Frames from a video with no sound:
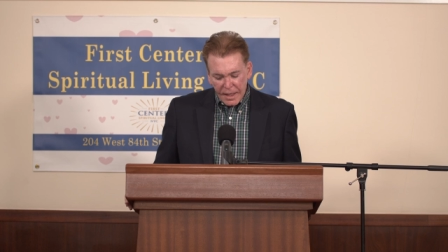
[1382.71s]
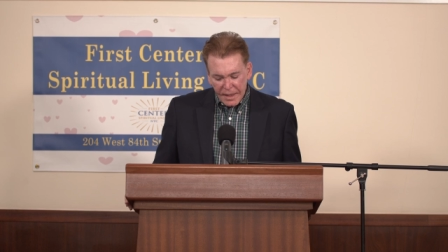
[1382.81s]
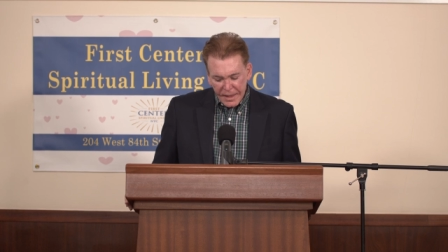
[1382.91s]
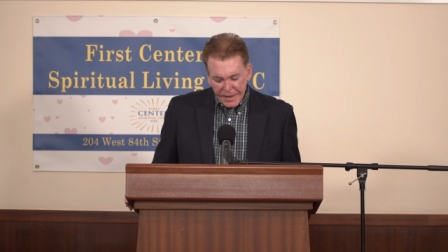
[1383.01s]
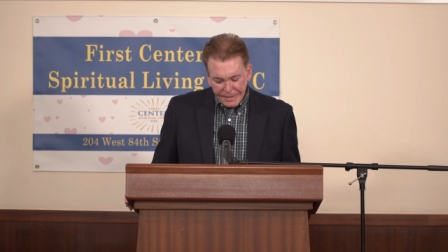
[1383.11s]

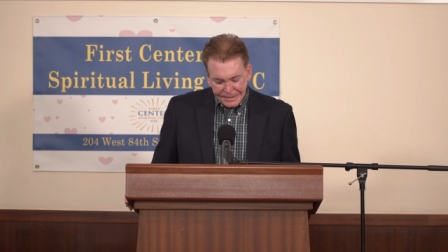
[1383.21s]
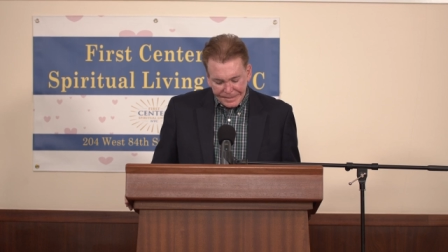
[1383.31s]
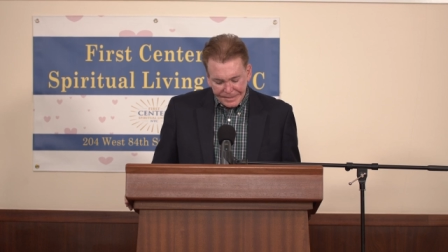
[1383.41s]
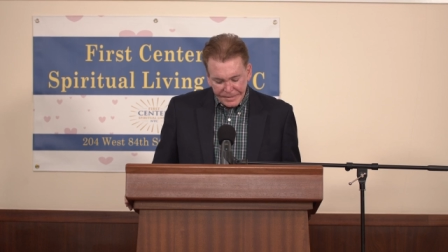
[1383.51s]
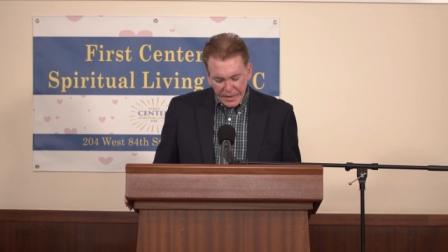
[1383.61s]
uh,
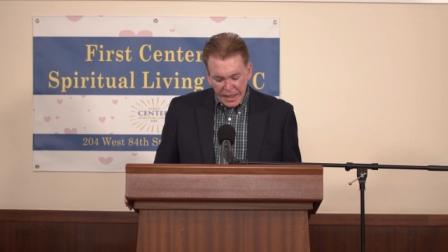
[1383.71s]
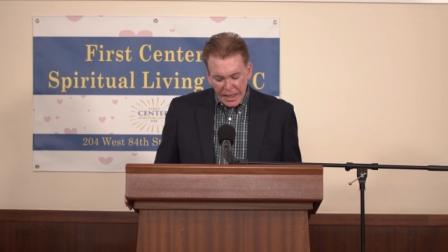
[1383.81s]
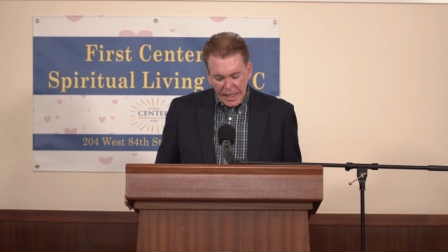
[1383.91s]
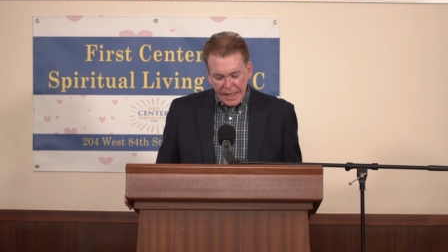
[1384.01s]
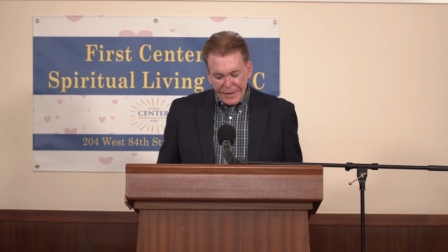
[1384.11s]

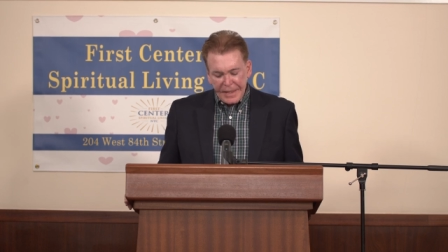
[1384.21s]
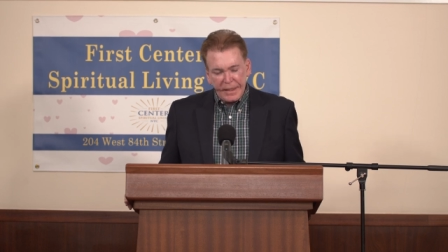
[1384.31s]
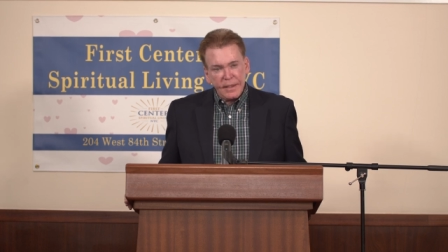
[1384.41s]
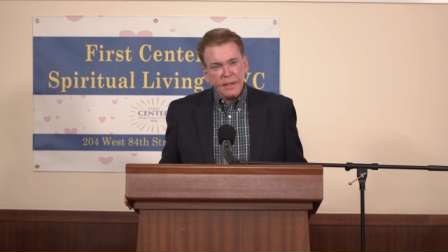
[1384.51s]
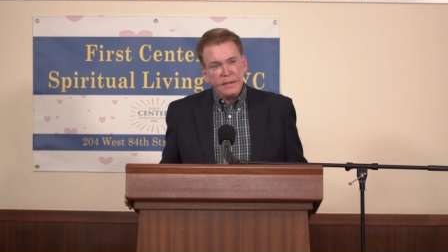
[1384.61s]
I
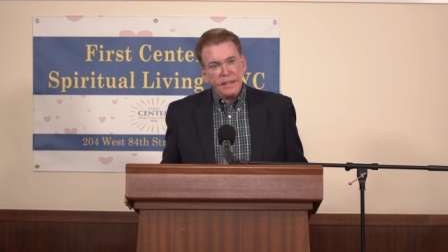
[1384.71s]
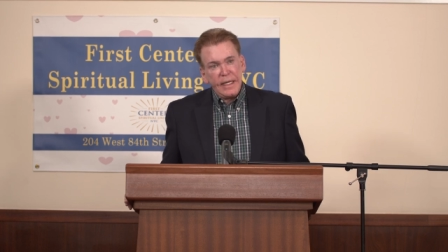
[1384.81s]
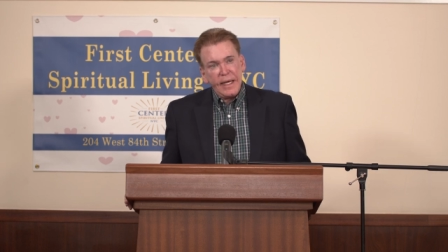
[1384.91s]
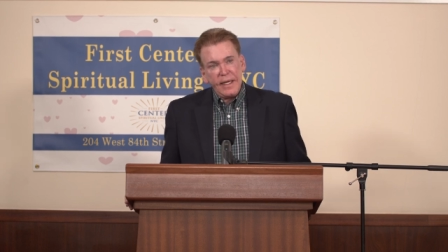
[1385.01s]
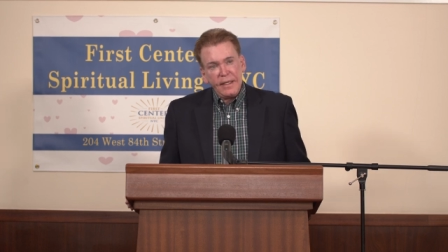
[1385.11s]
think
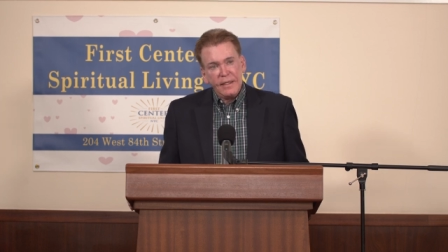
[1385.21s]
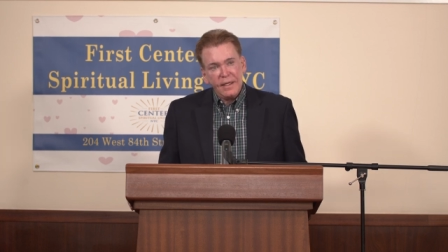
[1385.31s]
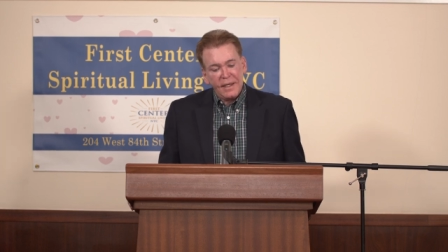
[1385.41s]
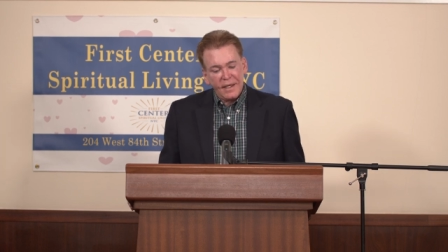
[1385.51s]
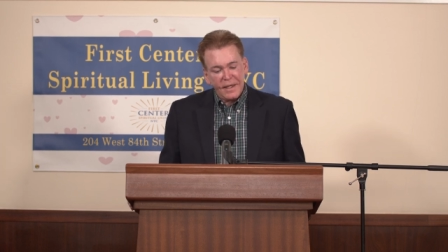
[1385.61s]
today
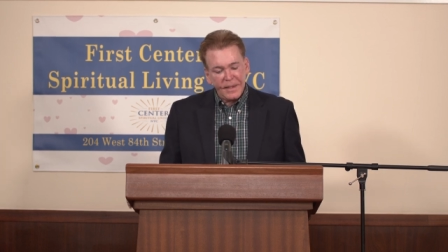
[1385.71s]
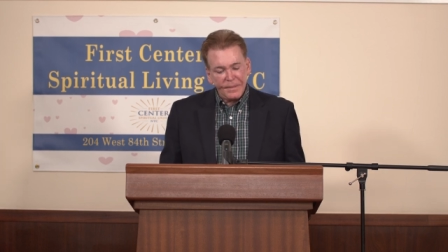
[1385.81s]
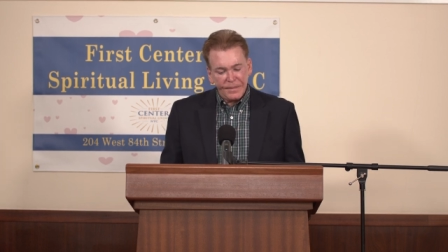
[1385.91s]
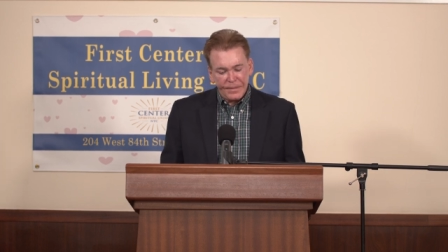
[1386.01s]
uh,